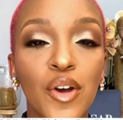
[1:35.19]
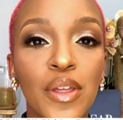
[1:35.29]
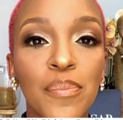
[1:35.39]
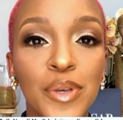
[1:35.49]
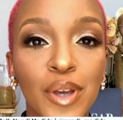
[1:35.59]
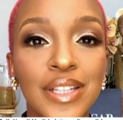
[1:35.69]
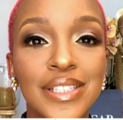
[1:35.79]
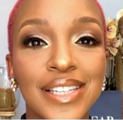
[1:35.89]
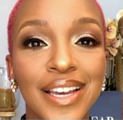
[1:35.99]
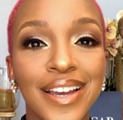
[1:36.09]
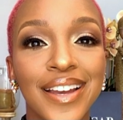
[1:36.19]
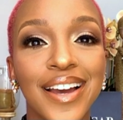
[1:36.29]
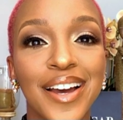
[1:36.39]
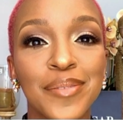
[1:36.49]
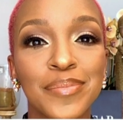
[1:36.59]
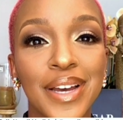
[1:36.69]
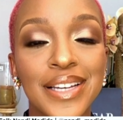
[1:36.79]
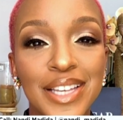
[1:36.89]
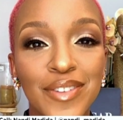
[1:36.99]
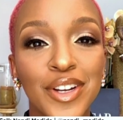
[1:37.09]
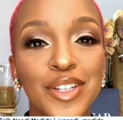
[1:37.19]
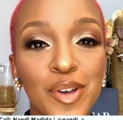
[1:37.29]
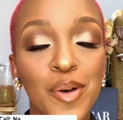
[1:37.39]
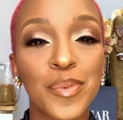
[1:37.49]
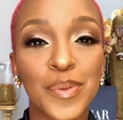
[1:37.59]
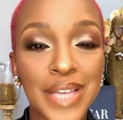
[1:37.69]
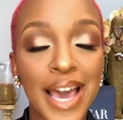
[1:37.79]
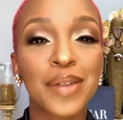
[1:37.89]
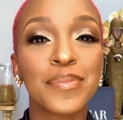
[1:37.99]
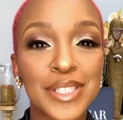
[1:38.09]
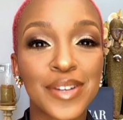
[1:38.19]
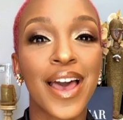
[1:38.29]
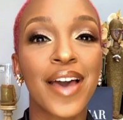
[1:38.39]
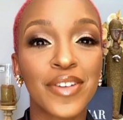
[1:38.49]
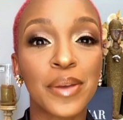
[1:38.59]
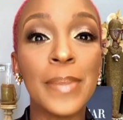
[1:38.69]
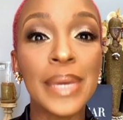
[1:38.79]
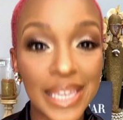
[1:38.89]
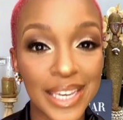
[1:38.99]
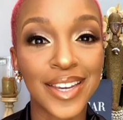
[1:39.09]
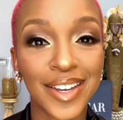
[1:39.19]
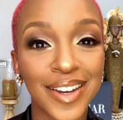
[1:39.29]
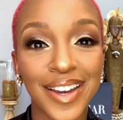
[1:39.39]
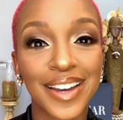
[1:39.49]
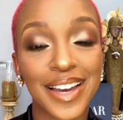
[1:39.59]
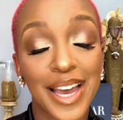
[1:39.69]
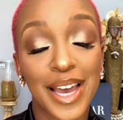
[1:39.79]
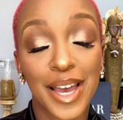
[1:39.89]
But I know that Beyonce, um, as everyone had told me, was adamant on having me